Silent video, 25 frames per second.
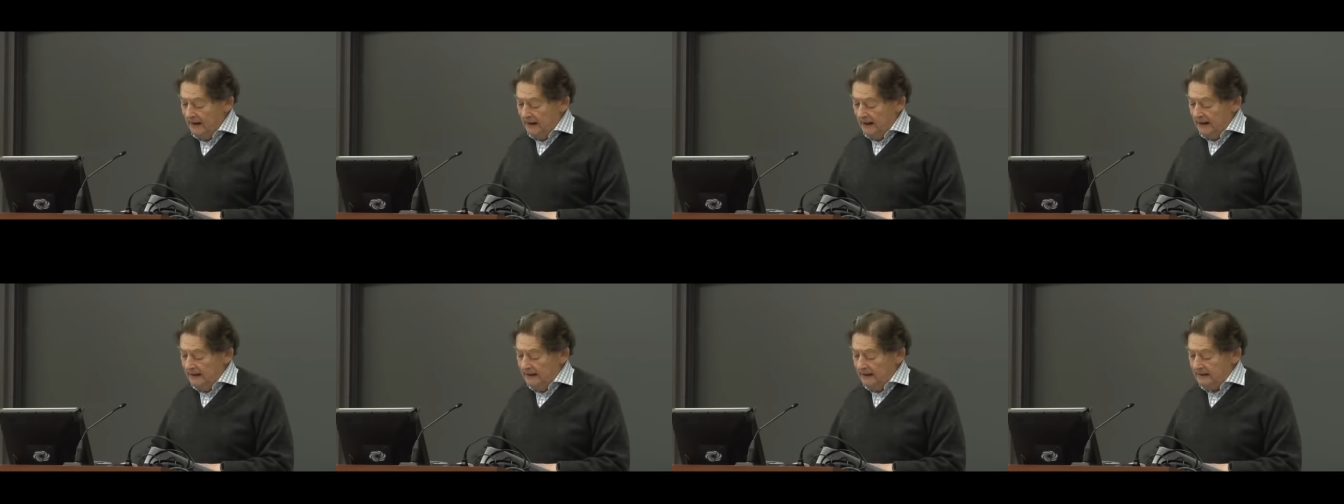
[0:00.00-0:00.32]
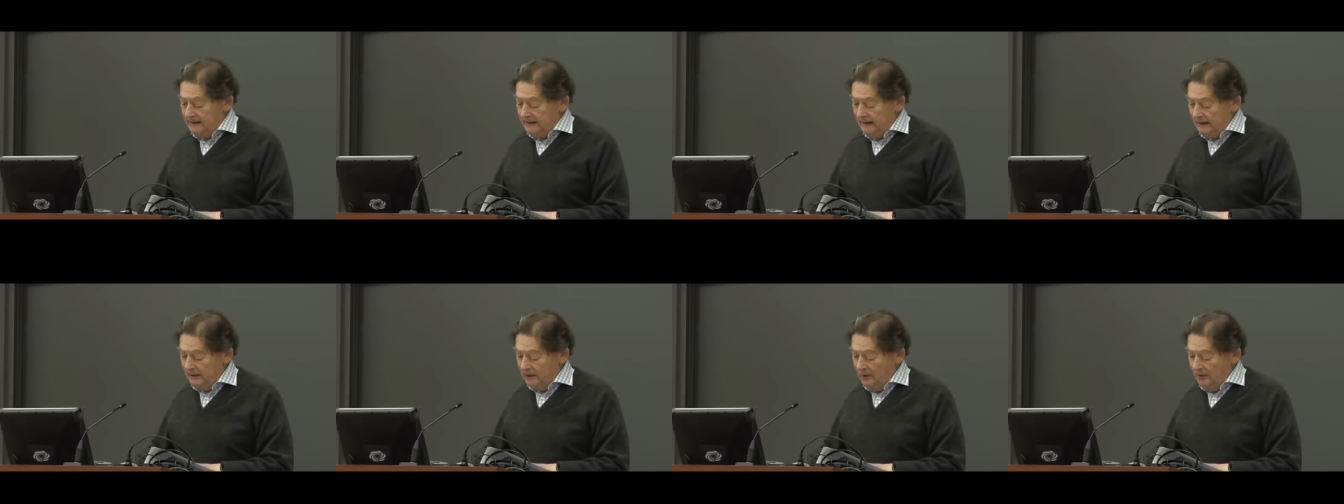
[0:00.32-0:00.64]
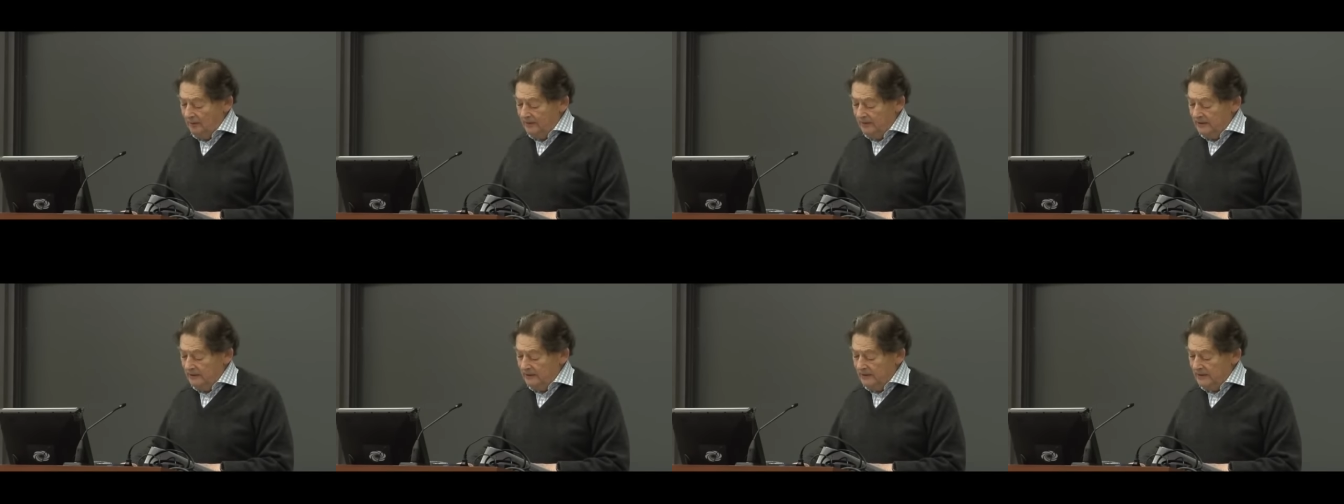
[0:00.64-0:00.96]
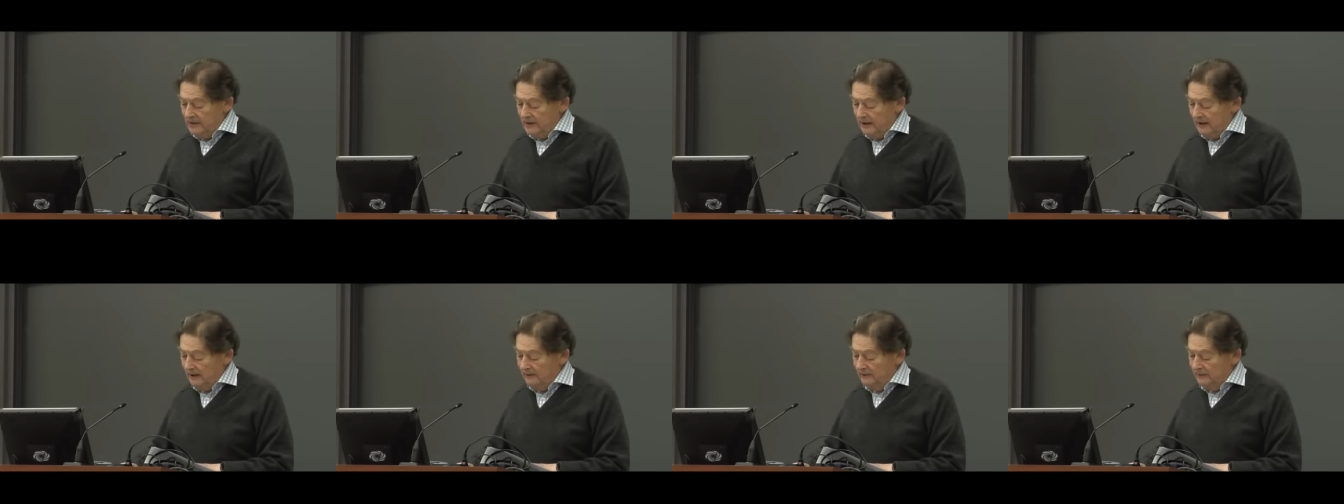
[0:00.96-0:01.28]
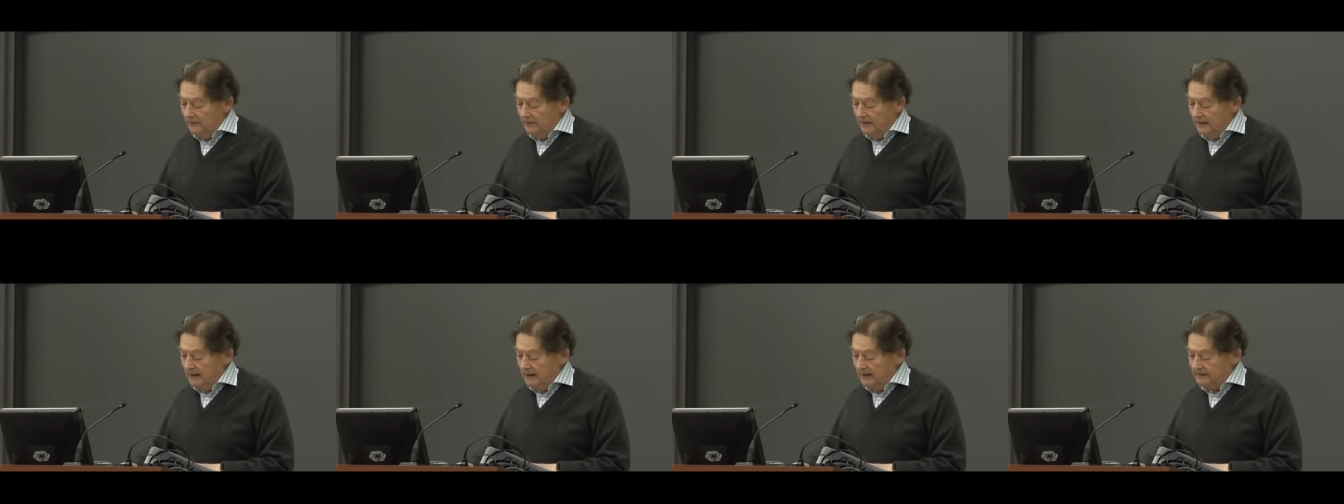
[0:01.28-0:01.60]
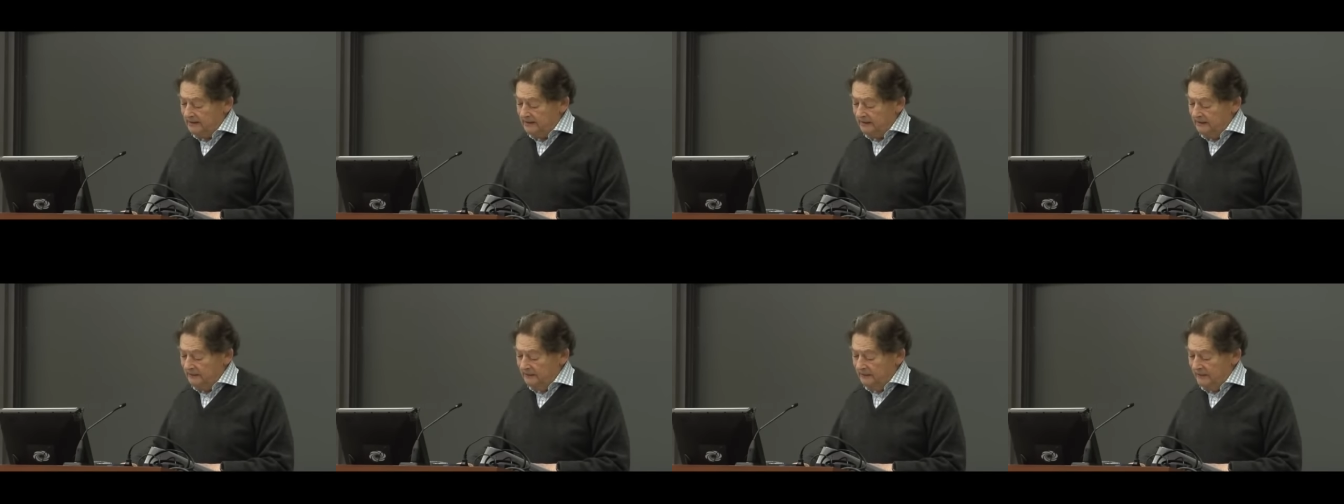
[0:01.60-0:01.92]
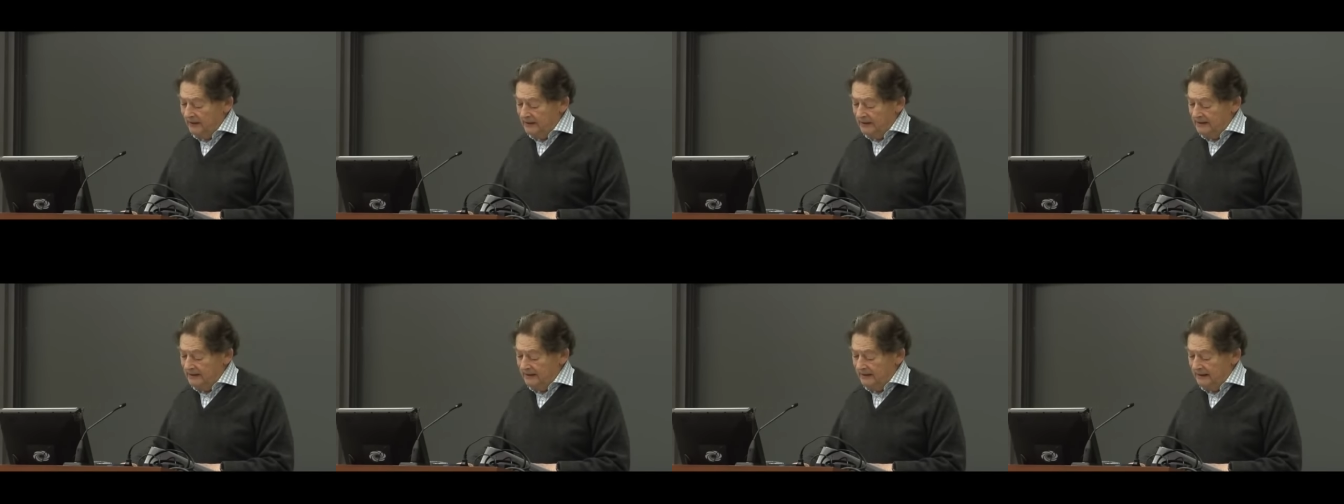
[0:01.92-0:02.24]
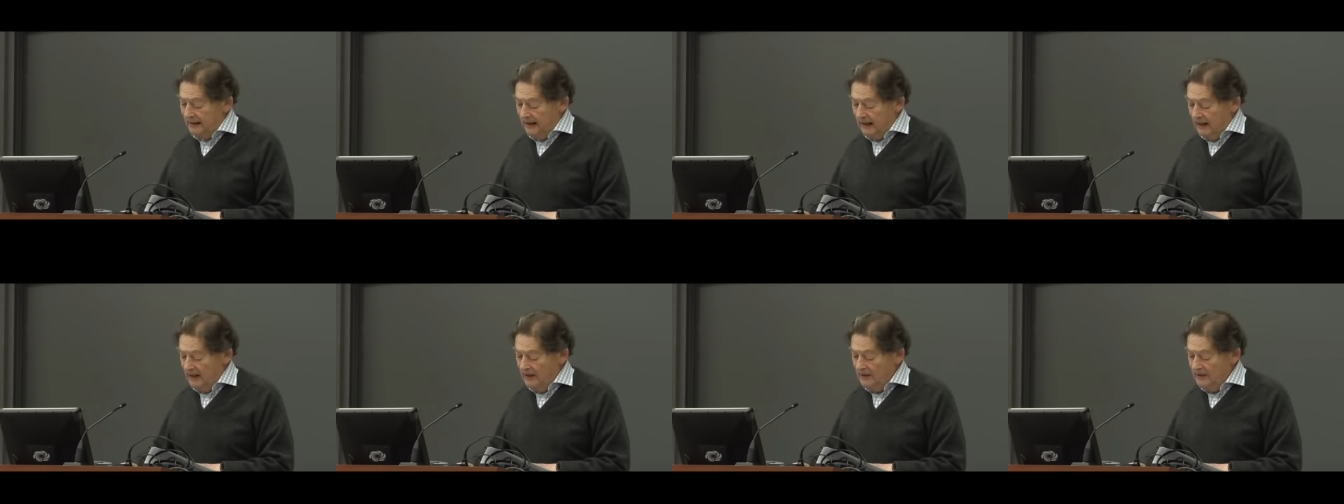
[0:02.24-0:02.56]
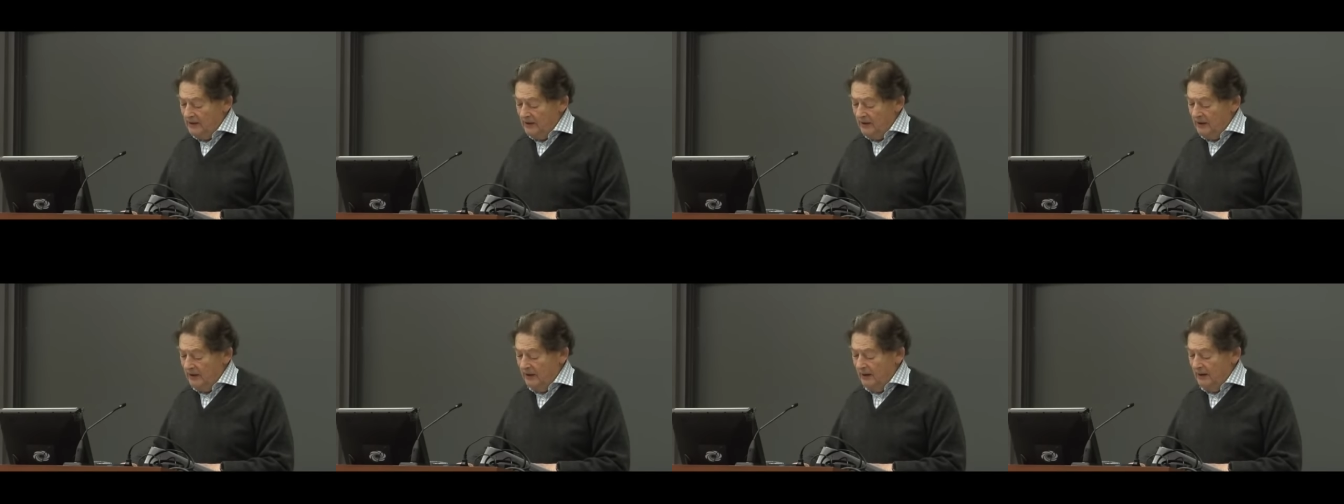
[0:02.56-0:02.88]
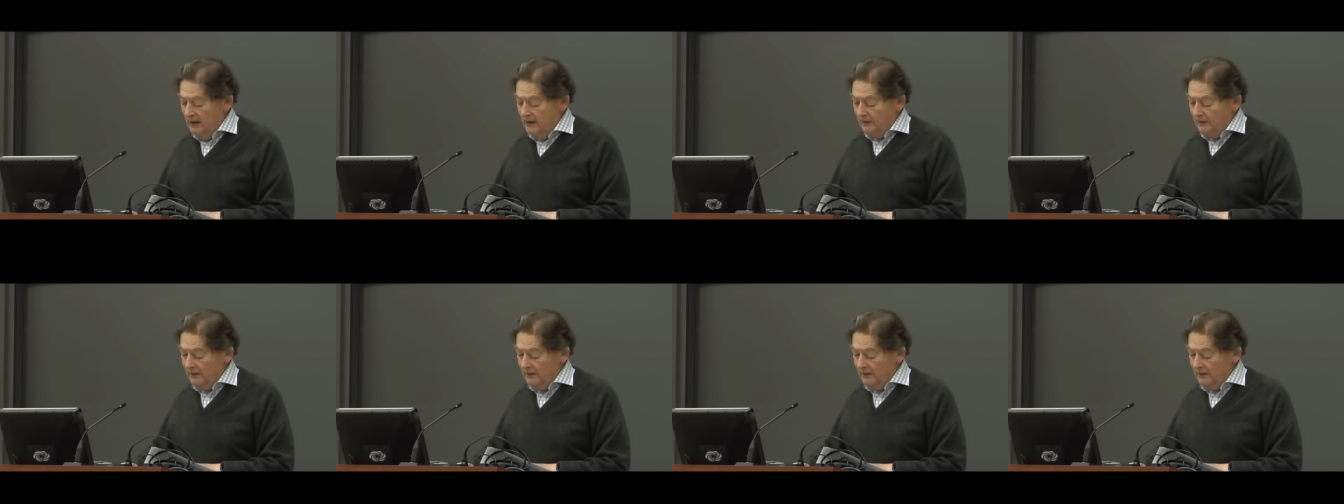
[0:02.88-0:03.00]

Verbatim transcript: and it cannot be resolved without confronting either